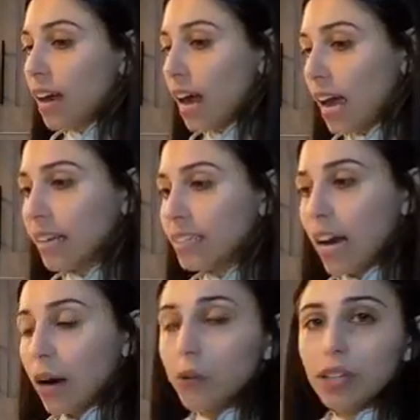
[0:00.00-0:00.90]
And
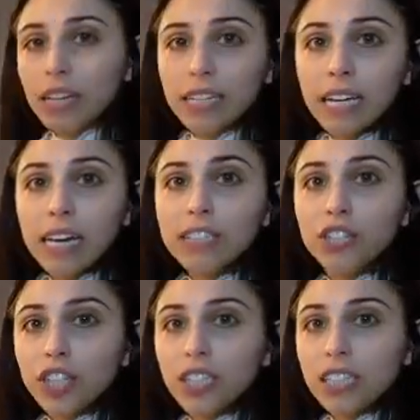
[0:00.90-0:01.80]
yeah, we're letting it
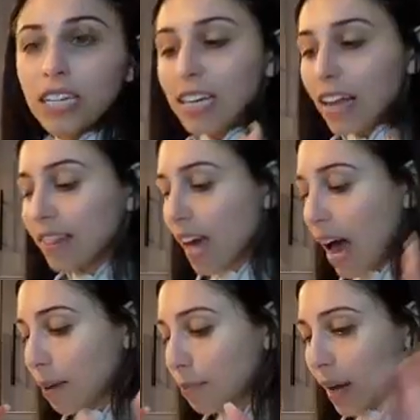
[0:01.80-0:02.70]
just get
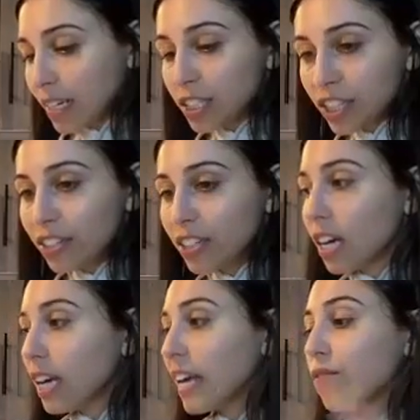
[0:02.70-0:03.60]
that
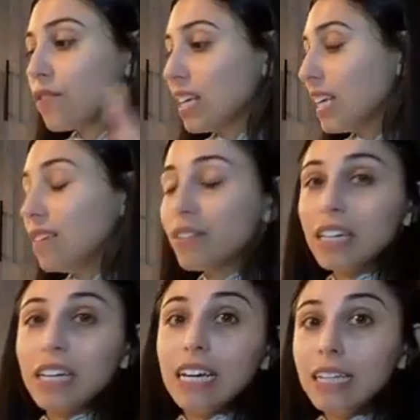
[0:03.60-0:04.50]
bacteria, if
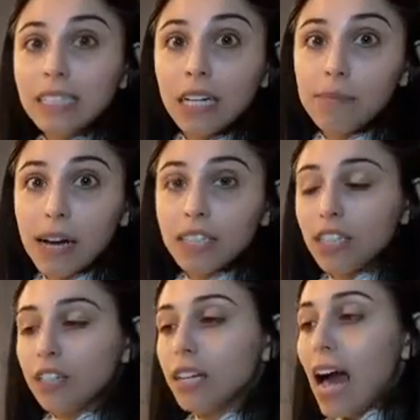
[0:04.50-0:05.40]
even is any
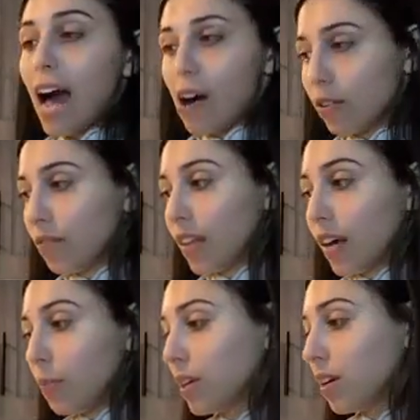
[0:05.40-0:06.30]
bacteria, out of
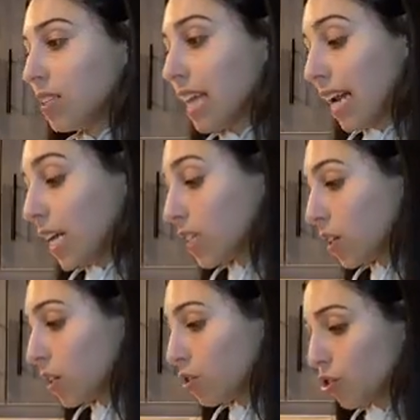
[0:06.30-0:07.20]
there because that is a
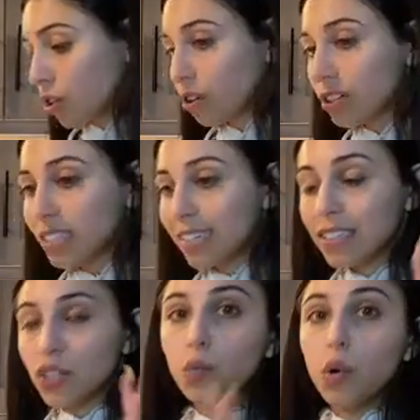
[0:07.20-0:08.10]
concern since
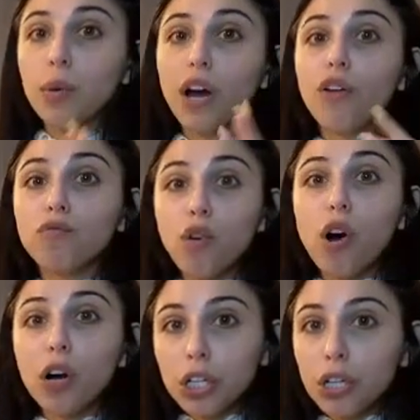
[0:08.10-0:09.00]
this will be a
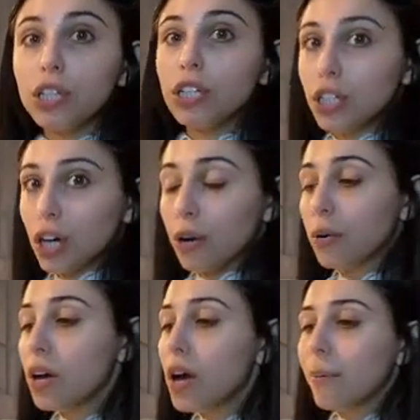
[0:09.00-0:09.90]
raw cookie dough.
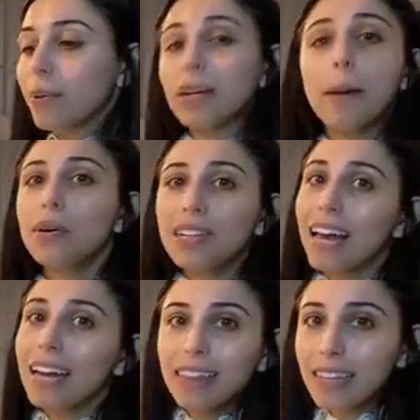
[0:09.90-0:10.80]
But we're not putting
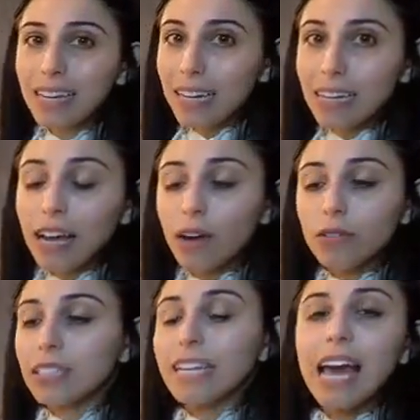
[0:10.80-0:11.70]
anything in it
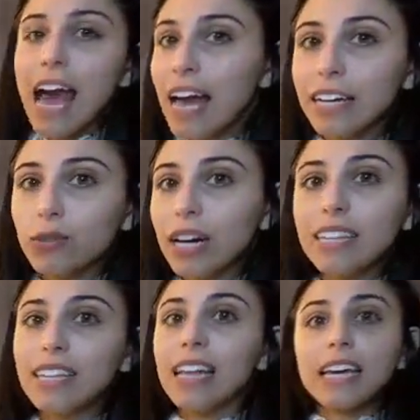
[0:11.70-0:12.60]
else like eggs or
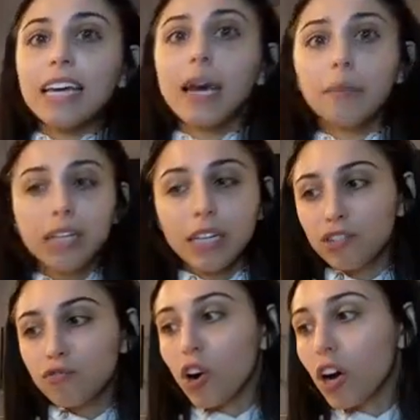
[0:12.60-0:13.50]
anything that can't be
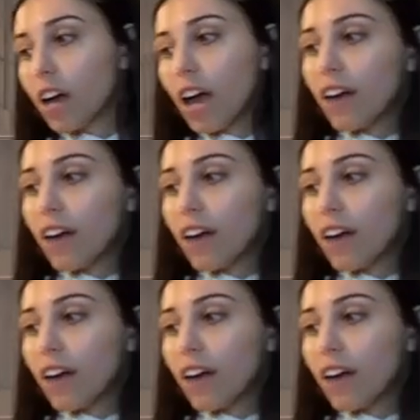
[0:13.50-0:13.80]
eaten raw.